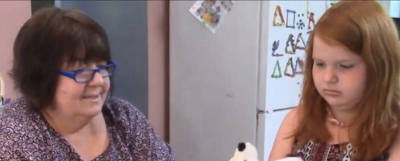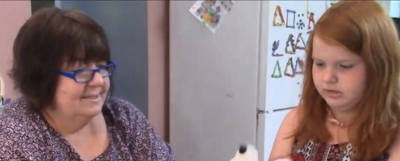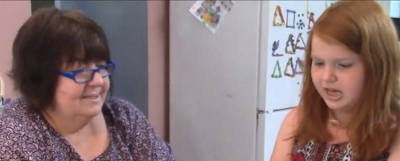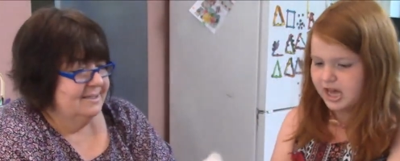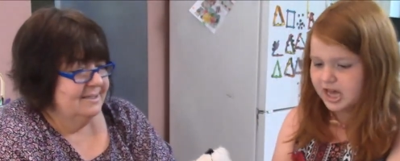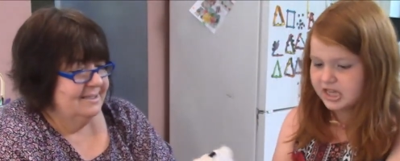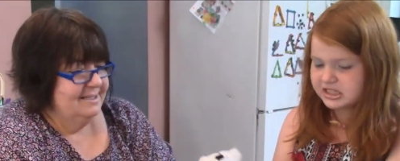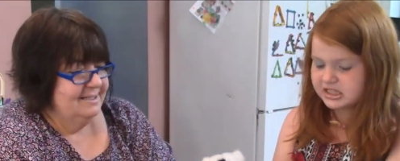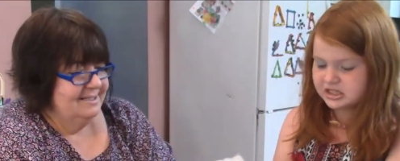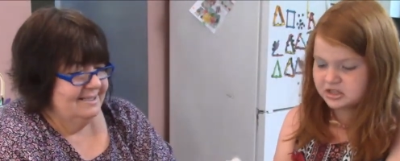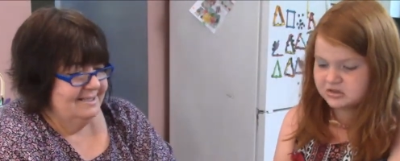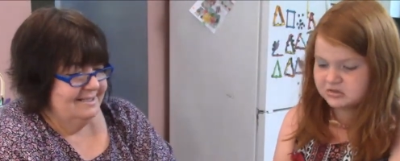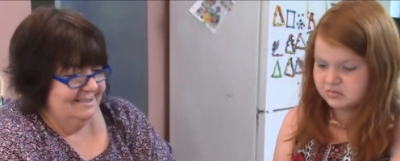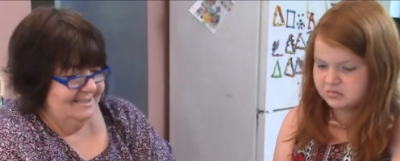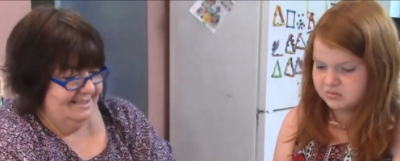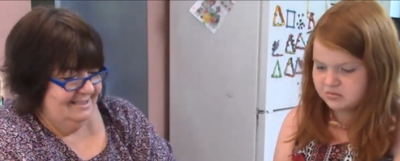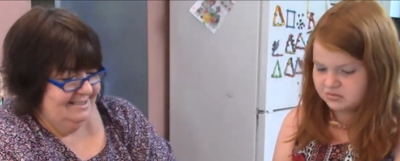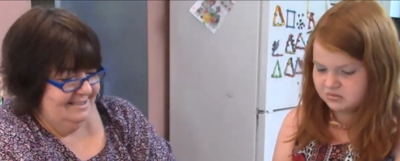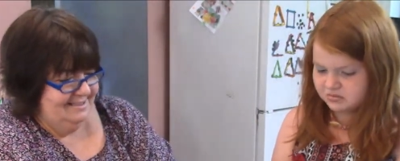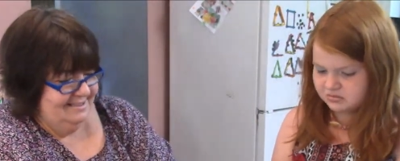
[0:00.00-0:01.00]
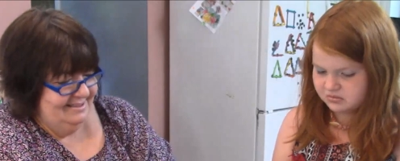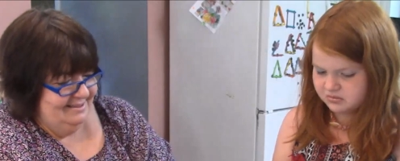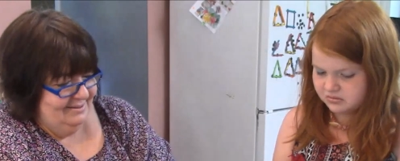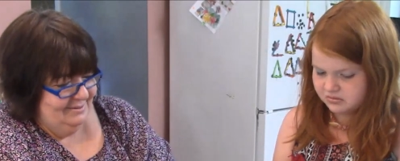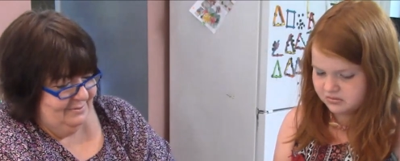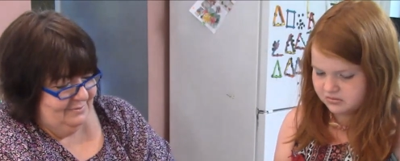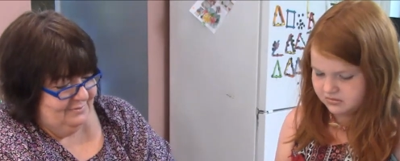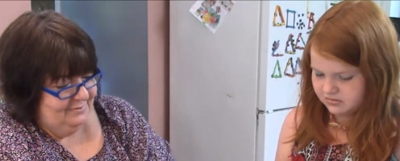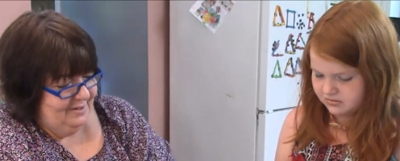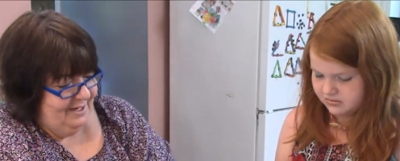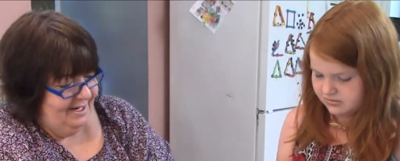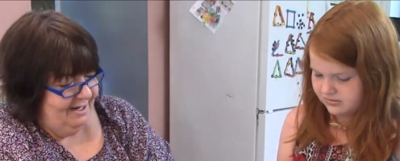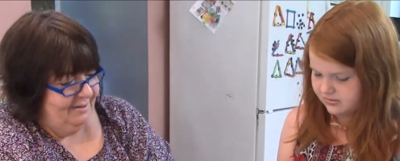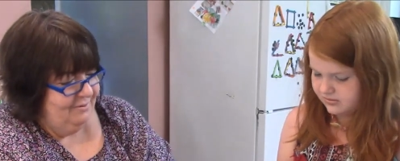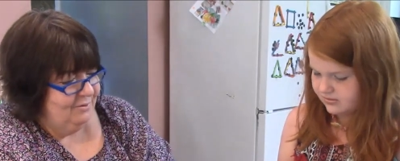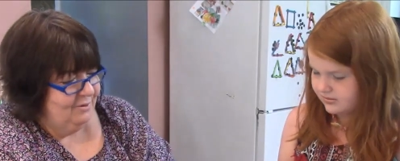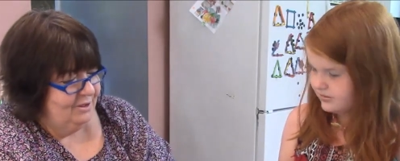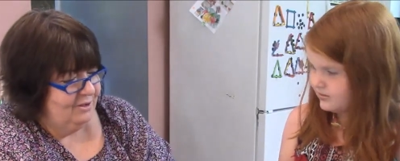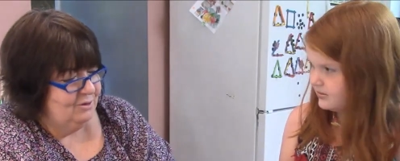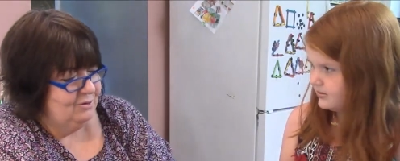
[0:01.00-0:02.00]
Speaker 1: Yes. Your
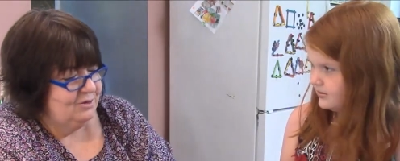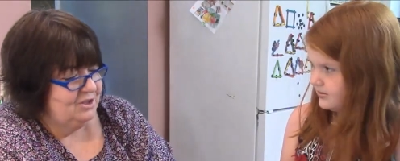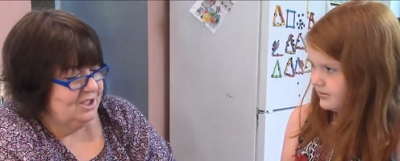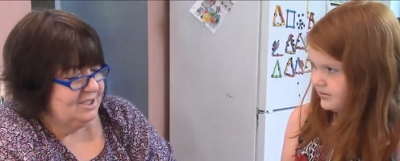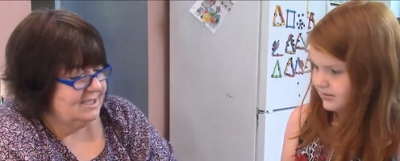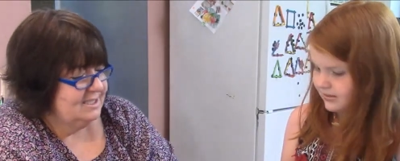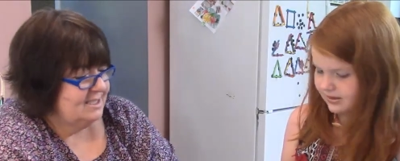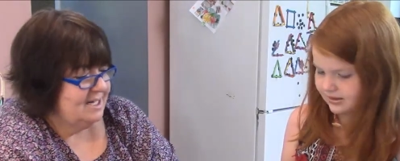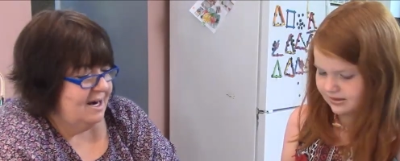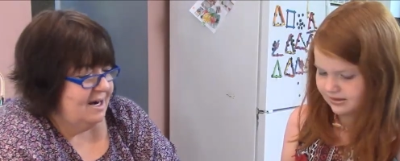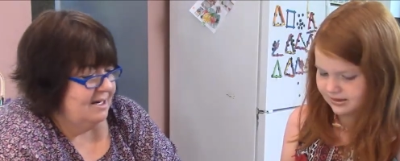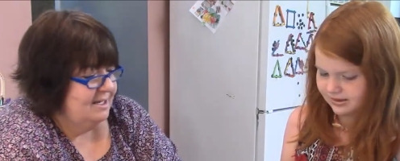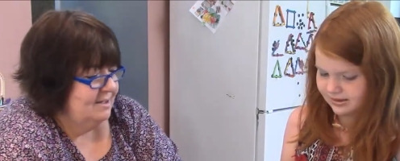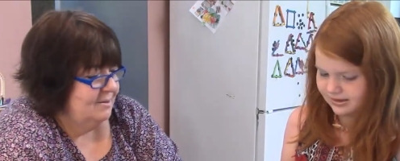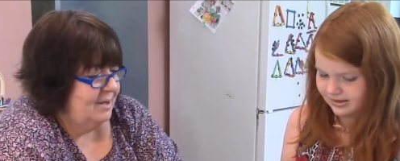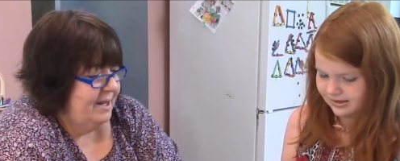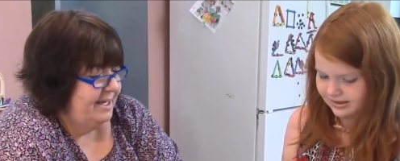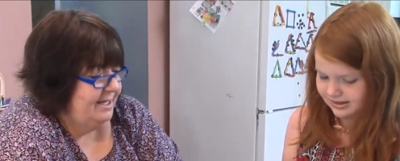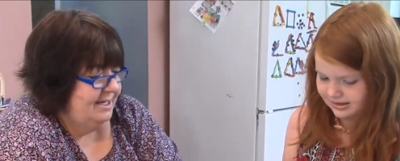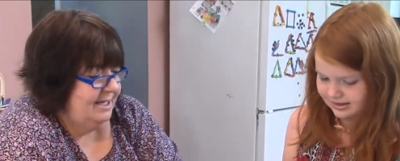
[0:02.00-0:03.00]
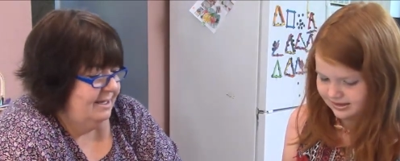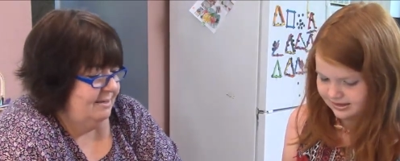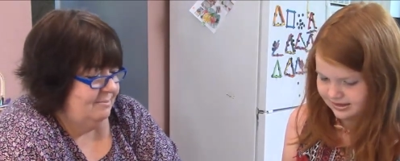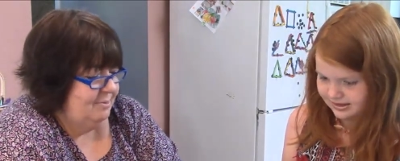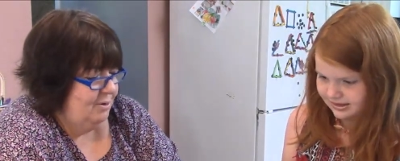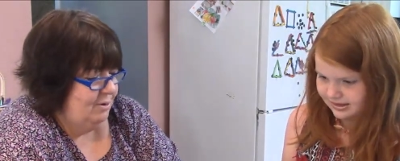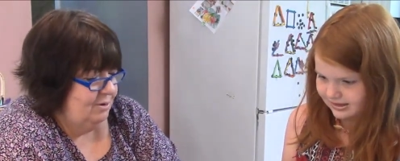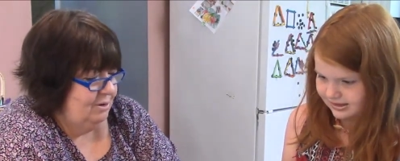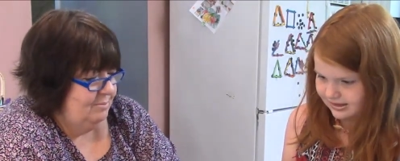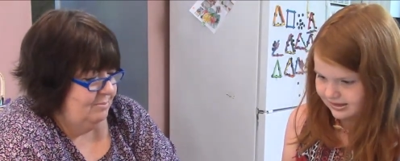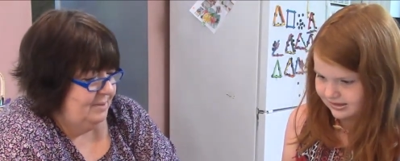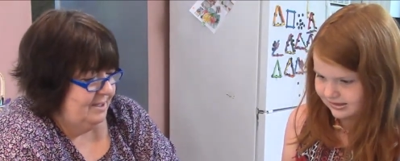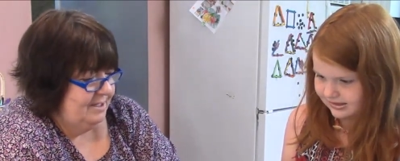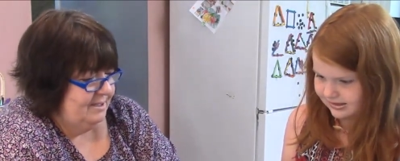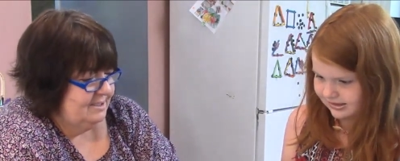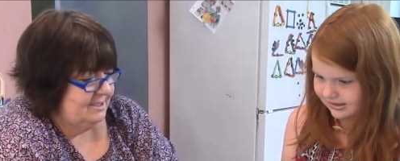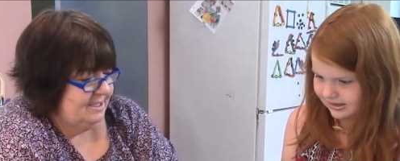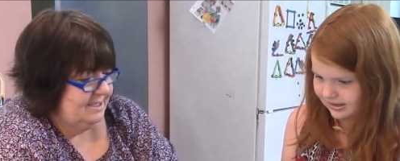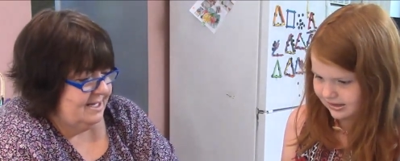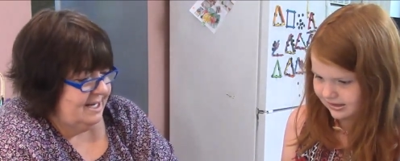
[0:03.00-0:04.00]
favorite. You just started liking polar
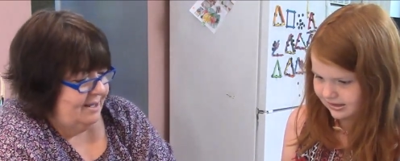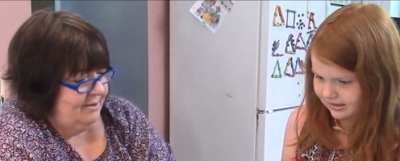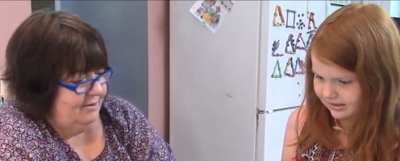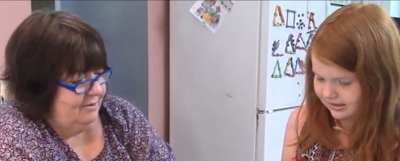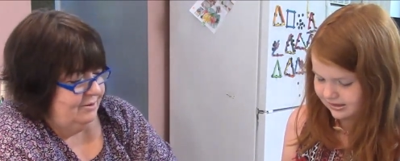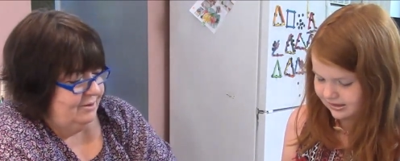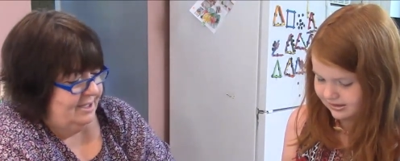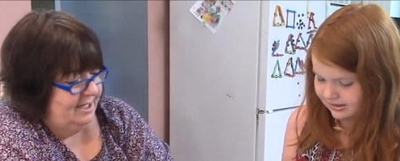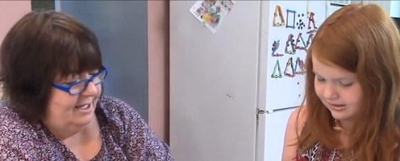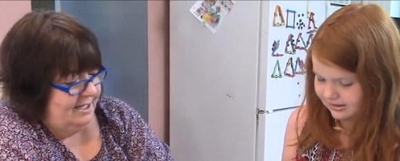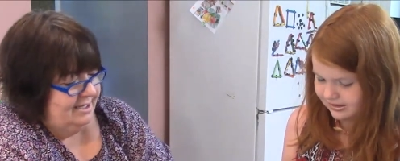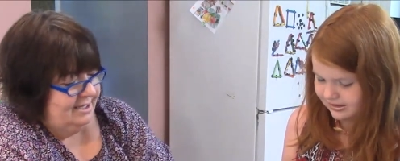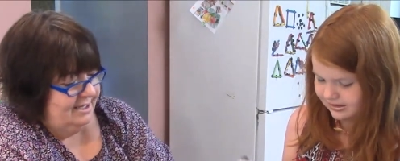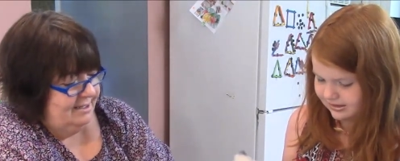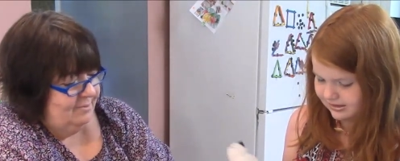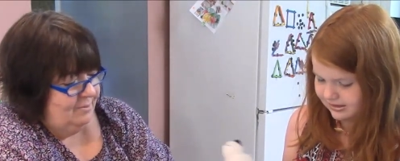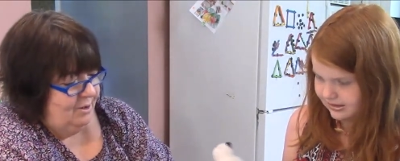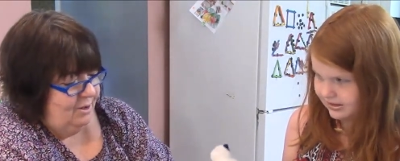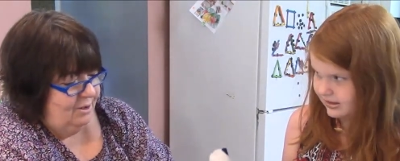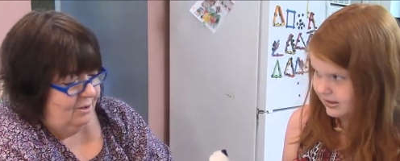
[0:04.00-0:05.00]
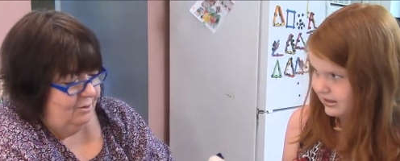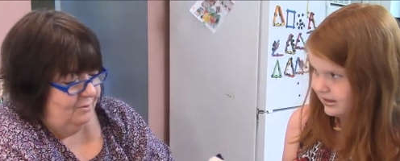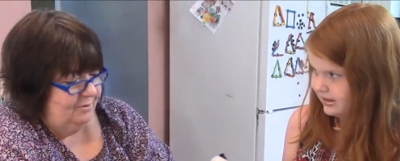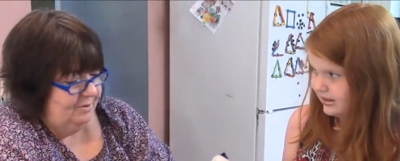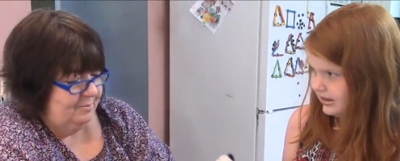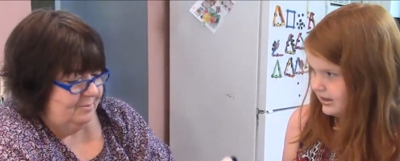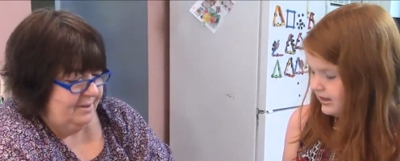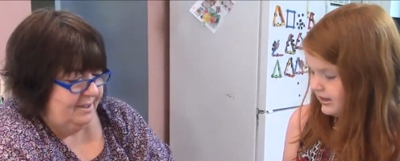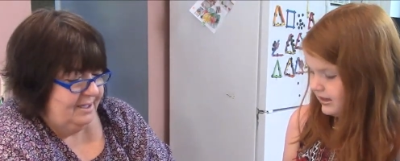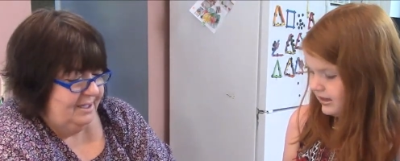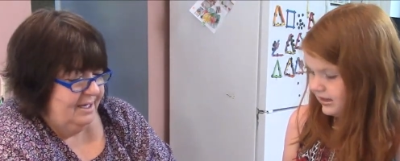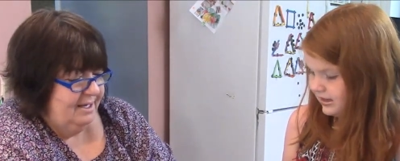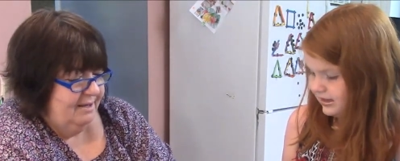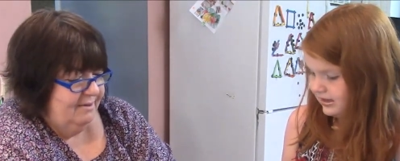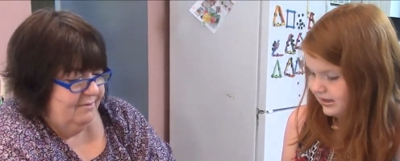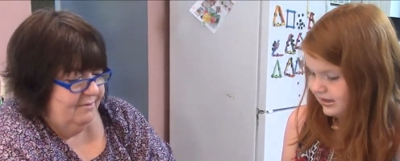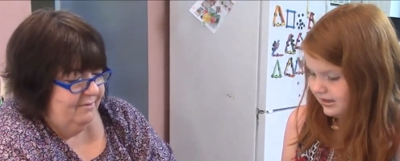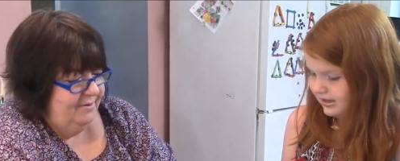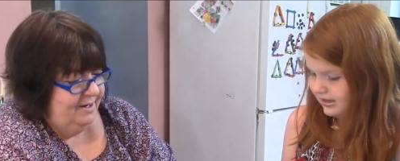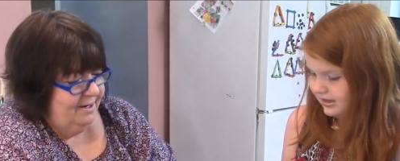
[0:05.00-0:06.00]
bears and now you're getting them all over the place.
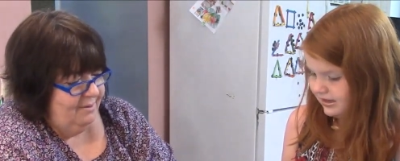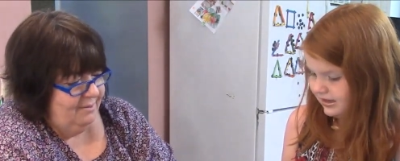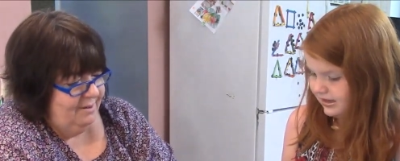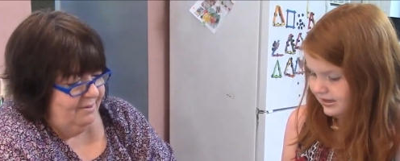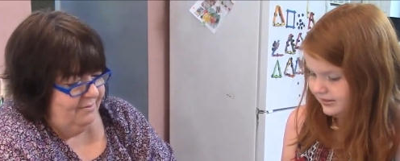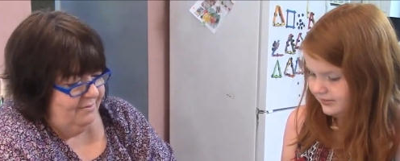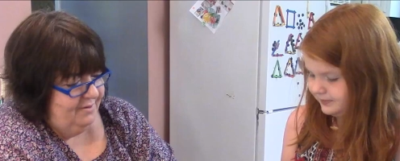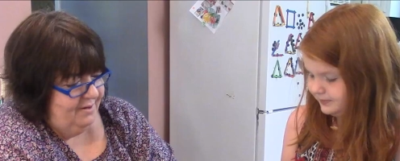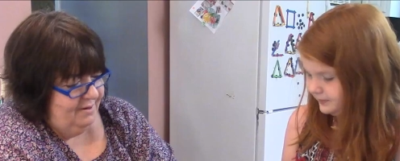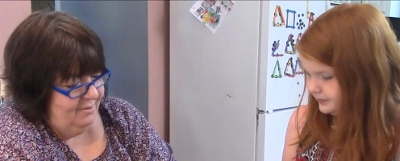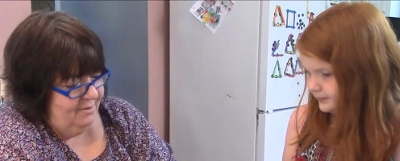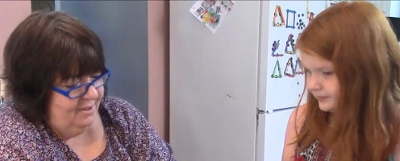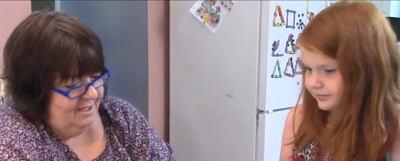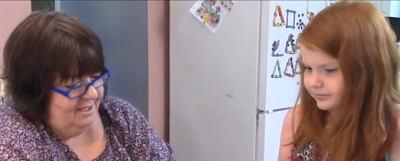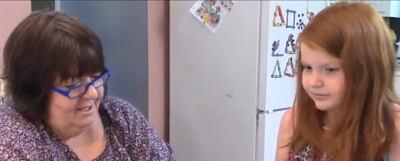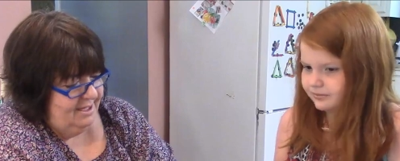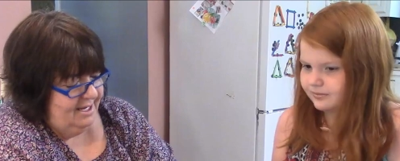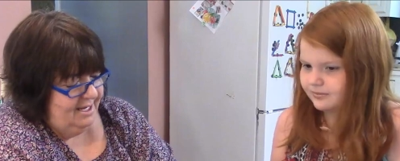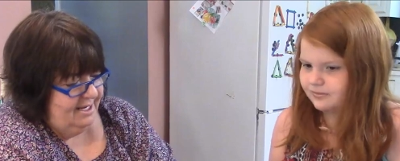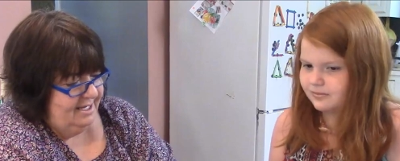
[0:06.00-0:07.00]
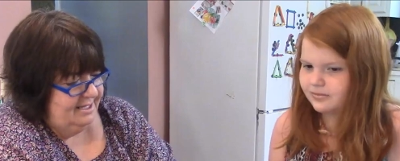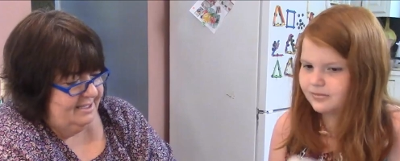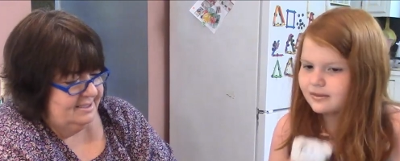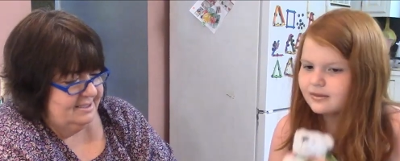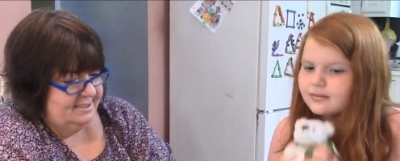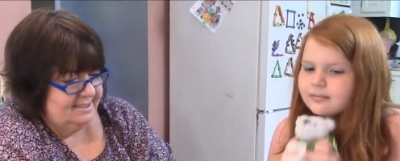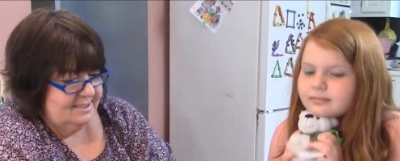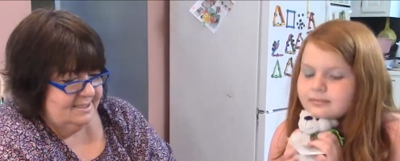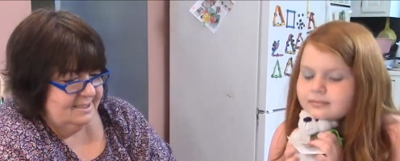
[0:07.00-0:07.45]
Very, very nice.